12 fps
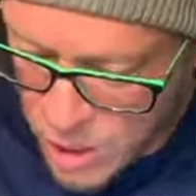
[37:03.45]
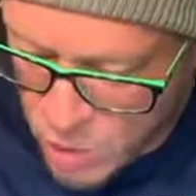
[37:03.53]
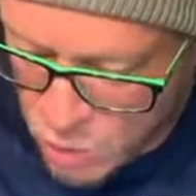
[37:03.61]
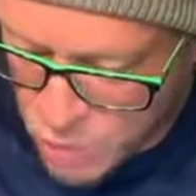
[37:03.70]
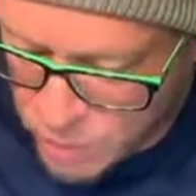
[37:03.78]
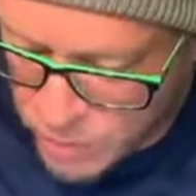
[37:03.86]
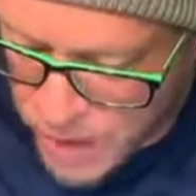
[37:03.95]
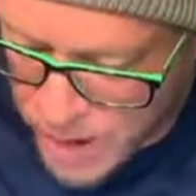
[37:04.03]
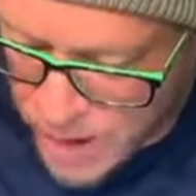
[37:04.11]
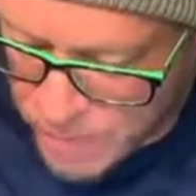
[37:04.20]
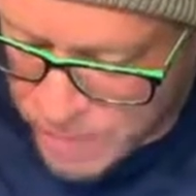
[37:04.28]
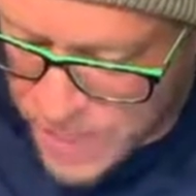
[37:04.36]
will
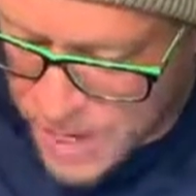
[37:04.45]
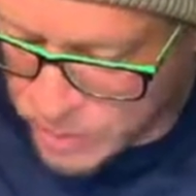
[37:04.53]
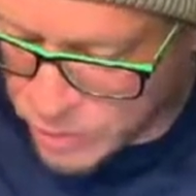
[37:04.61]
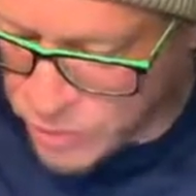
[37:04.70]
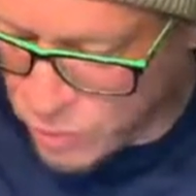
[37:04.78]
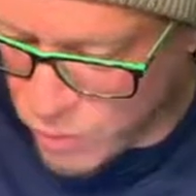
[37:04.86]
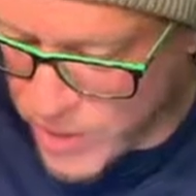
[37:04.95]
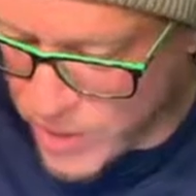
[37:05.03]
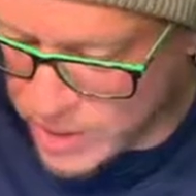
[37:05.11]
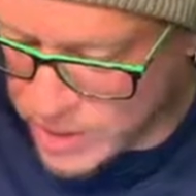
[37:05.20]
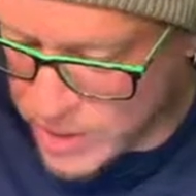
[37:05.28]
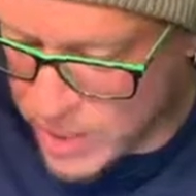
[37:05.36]
not be able to
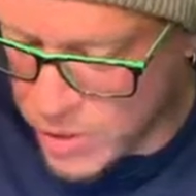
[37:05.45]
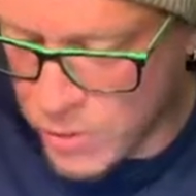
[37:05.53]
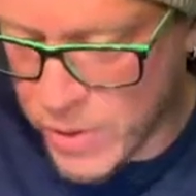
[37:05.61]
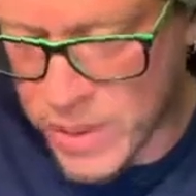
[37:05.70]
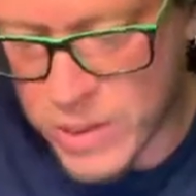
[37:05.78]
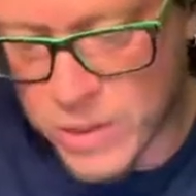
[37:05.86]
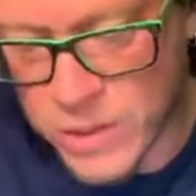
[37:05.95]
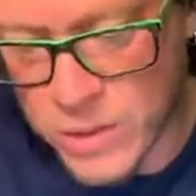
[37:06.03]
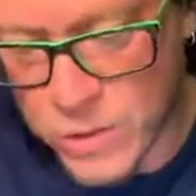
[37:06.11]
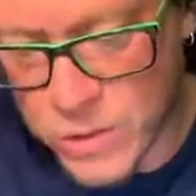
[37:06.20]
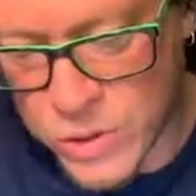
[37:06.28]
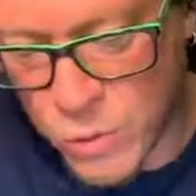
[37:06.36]
win, said U.S.
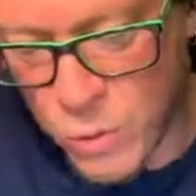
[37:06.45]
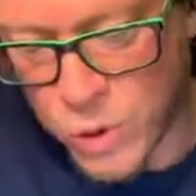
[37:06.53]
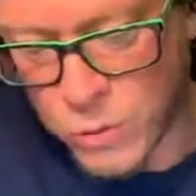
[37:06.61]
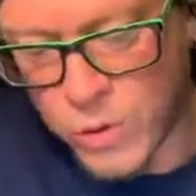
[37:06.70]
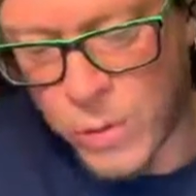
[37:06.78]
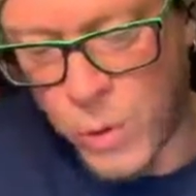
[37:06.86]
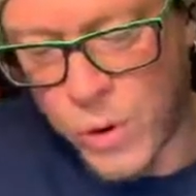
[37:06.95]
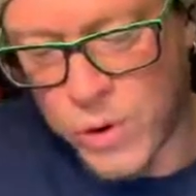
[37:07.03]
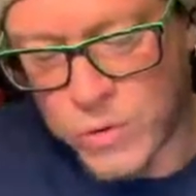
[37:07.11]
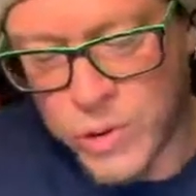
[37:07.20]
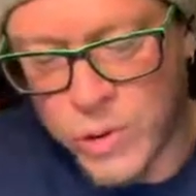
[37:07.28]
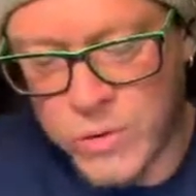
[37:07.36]
News and World Report
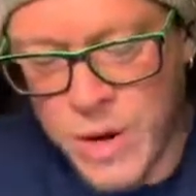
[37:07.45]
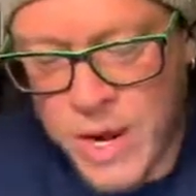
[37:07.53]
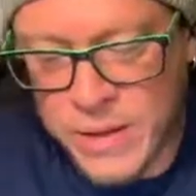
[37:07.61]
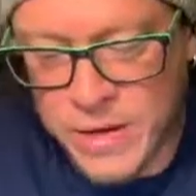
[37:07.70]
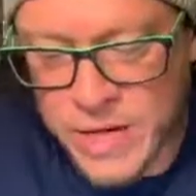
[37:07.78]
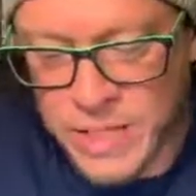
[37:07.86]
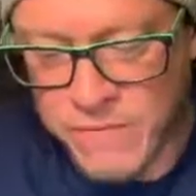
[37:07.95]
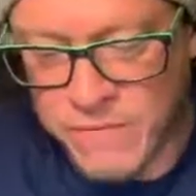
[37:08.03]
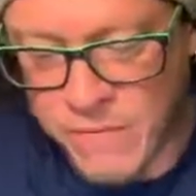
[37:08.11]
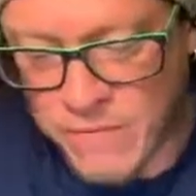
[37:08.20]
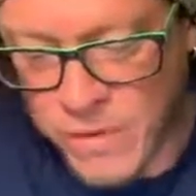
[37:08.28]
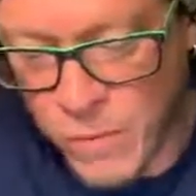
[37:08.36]
on June 8,
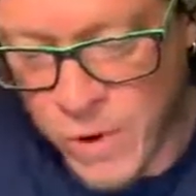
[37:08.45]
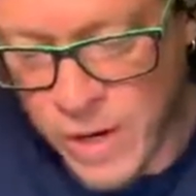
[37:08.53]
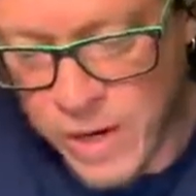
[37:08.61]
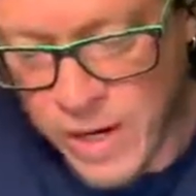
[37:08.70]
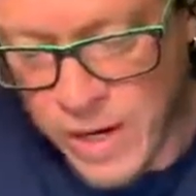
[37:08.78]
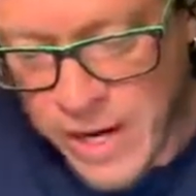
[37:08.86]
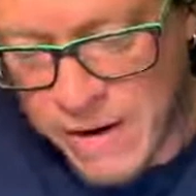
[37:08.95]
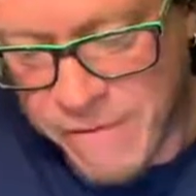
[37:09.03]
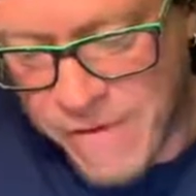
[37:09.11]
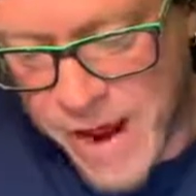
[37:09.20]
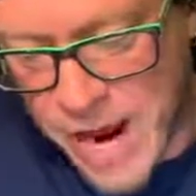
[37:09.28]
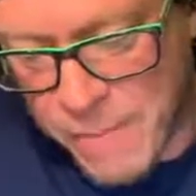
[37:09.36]
1951. In
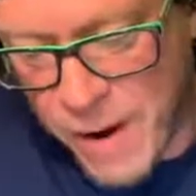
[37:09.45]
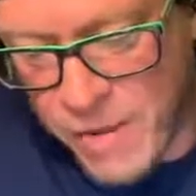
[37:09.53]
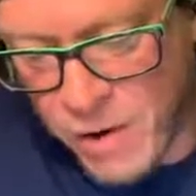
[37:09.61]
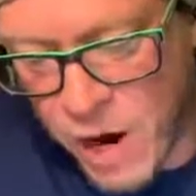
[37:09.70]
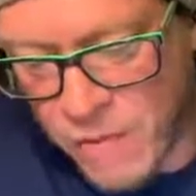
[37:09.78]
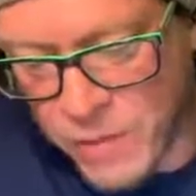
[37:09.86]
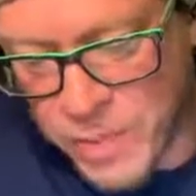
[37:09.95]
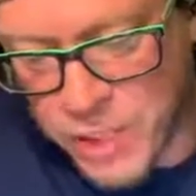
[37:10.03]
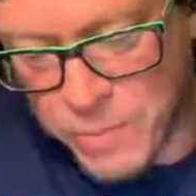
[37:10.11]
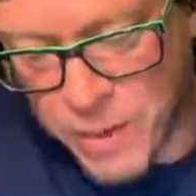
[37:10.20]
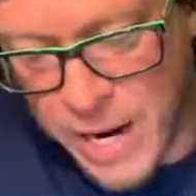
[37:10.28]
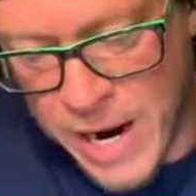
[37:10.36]
fact, by their government's
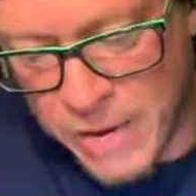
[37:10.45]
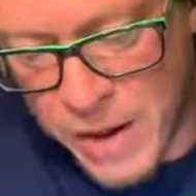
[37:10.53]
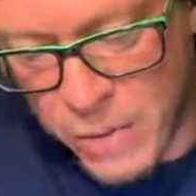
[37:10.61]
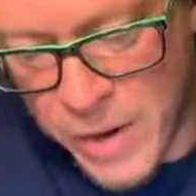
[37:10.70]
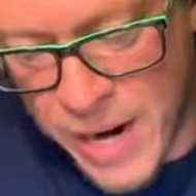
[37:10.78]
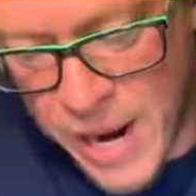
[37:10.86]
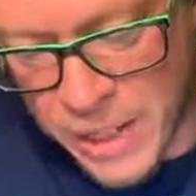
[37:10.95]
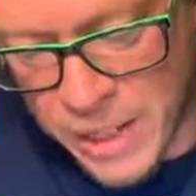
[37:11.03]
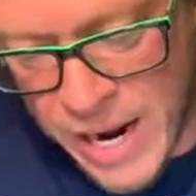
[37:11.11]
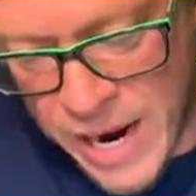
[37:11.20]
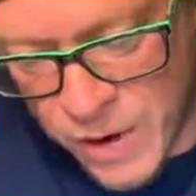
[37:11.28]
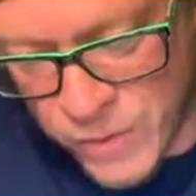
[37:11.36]
plan, they were not
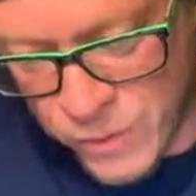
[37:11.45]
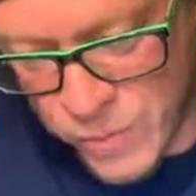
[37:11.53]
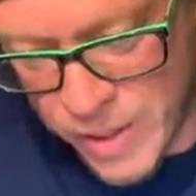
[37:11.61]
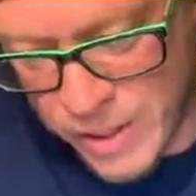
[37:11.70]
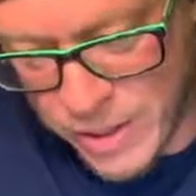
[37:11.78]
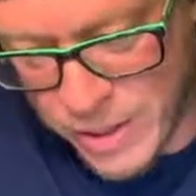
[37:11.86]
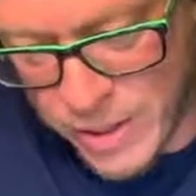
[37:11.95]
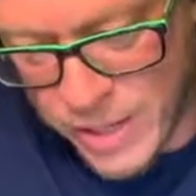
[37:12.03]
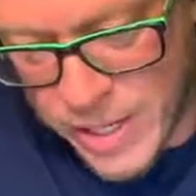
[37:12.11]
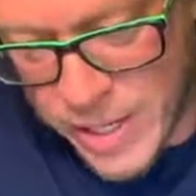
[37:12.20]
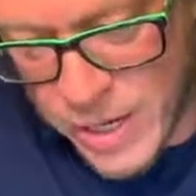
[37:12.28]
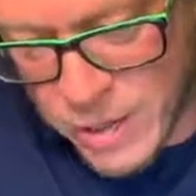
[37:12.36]
allowed to win.
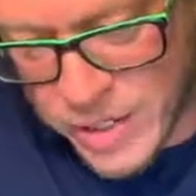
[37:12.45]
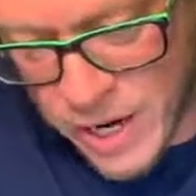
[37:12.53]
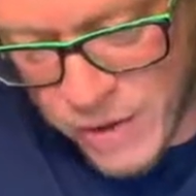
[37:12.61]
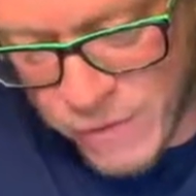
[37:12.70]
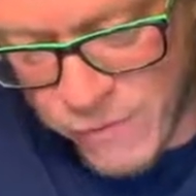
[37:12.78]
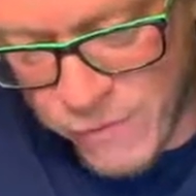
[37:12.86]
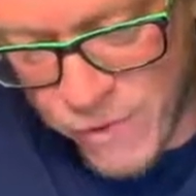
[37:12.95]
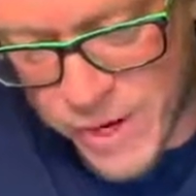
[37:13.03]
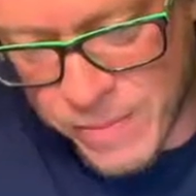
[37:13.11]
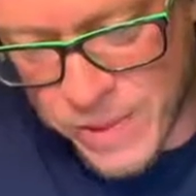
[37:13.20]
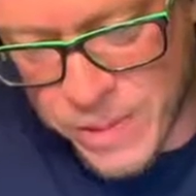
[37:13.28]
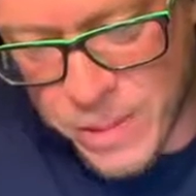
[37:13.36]
Here's how the
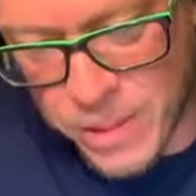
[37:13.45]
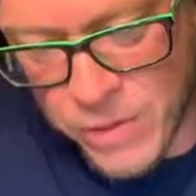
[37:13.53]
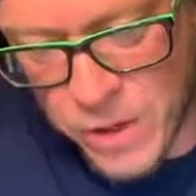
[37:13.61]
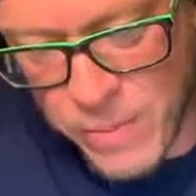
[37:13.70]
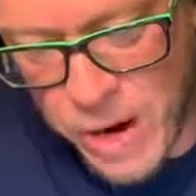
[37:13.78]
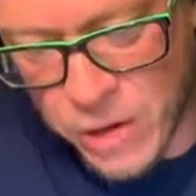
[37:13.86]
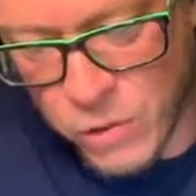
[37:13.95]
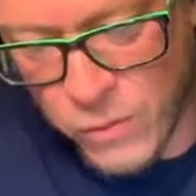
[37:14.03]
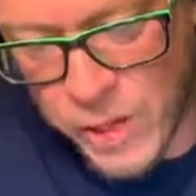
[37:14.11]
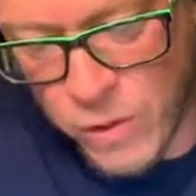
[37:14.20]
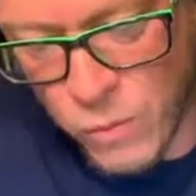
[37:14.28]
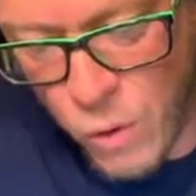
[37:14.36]
Freeman summed up our
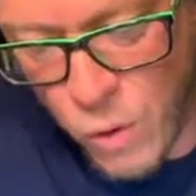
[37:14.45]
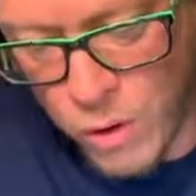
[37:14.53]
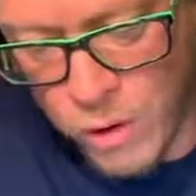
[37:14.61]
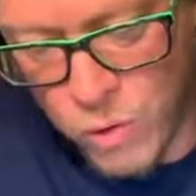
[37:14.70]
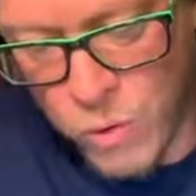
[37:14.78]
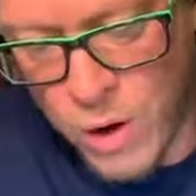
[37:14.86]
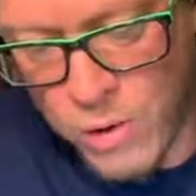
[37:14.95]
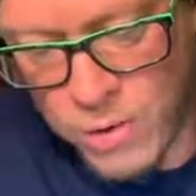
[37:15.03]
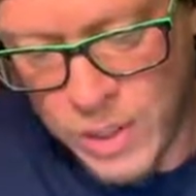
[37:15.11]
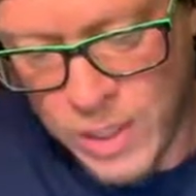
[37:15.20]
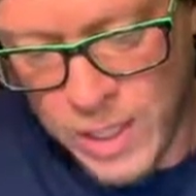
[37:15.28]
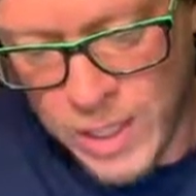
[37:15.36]
Korean War. Quote,
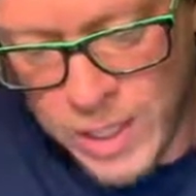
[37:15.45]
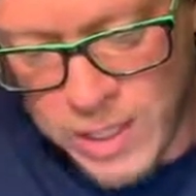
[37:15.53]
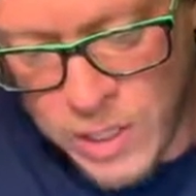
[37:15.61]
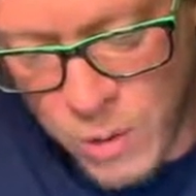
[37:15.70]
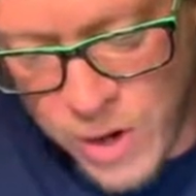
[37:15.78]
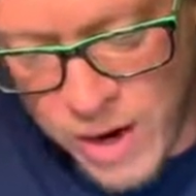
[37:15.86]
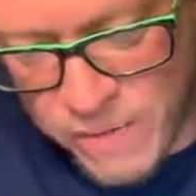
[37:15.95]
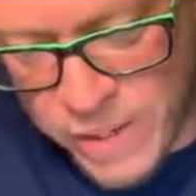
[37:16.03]
"So whenever the